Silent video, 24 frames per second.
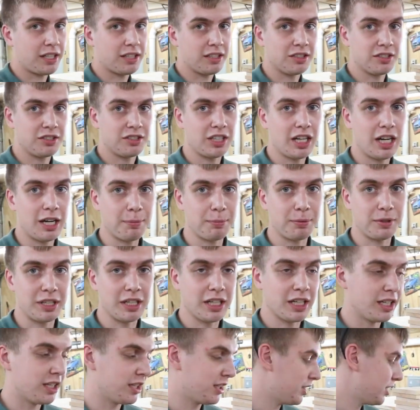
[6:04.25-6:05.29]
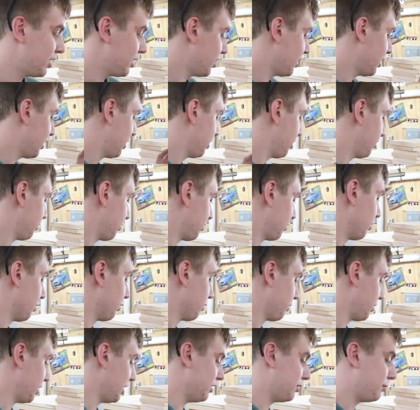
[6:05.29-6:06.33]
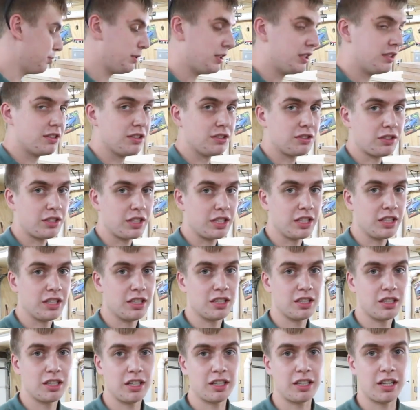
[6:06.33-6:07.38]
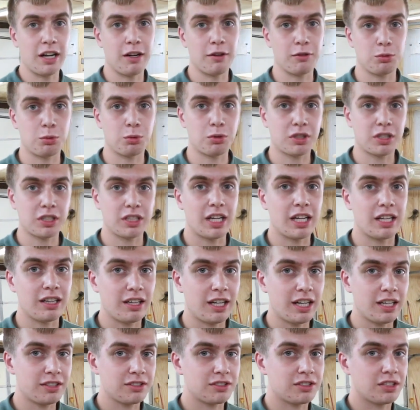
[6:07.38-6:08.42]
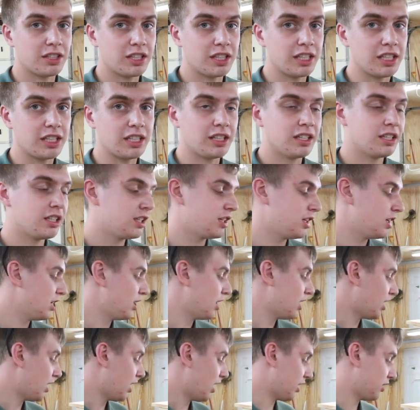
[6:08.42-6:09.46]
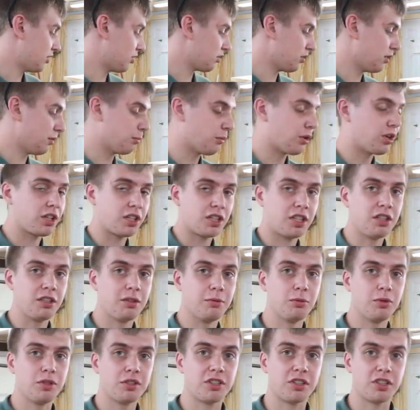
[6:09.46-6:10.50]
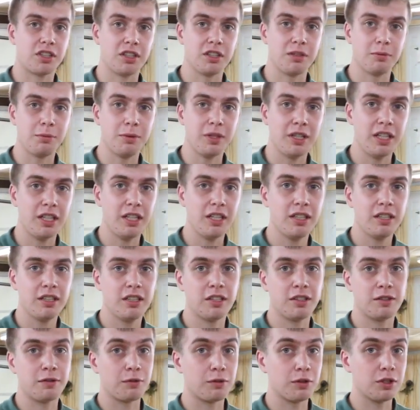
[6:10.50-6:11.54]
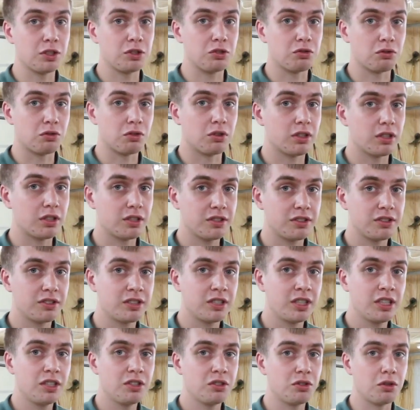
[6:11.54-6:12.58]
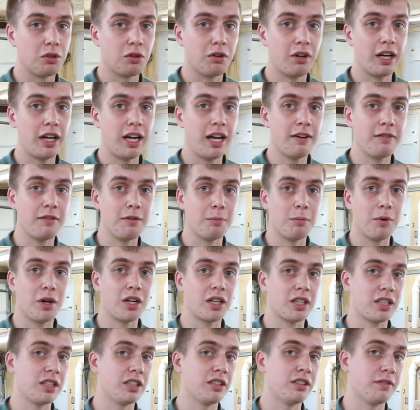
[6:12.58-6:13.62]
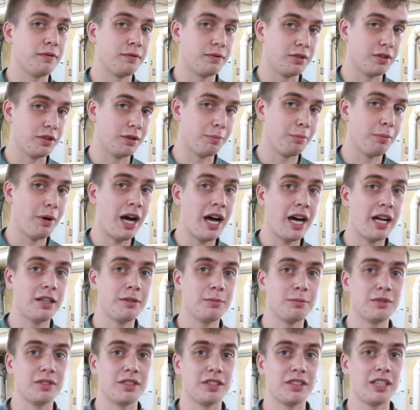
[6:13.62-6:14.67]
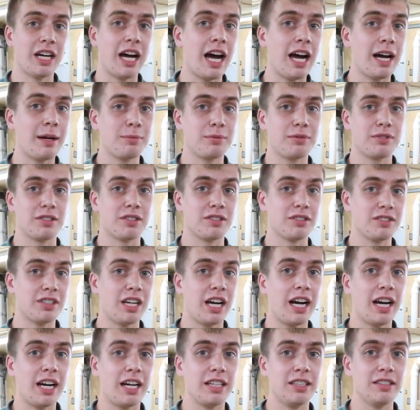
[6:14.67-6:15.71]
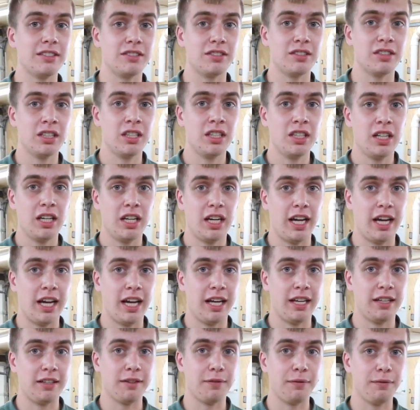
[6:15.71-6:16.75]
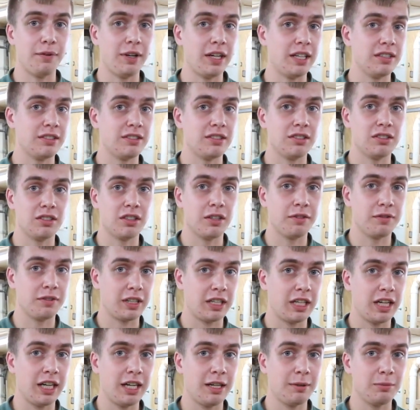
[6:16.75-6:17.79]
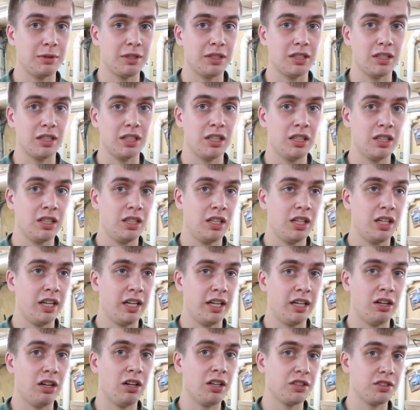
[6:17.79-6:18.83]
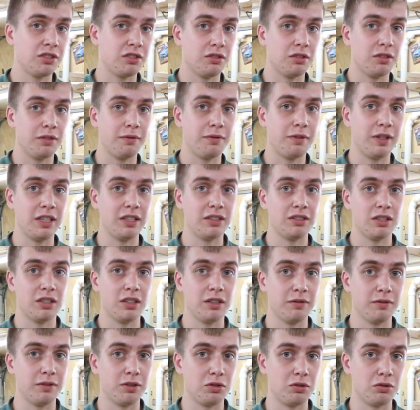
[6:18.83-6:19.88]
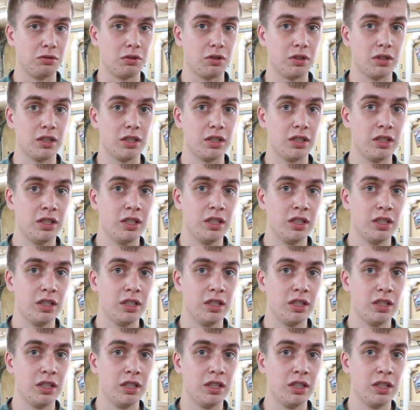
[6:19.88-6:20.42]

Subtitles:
in the shop again. So these pieces right here that I was working on last night, I started marking them what they're going to be. It's for the drawers, so I have them marked up for the bottoms, the tops, the sides, and the faces of the cabinet, and also the face of the drawer.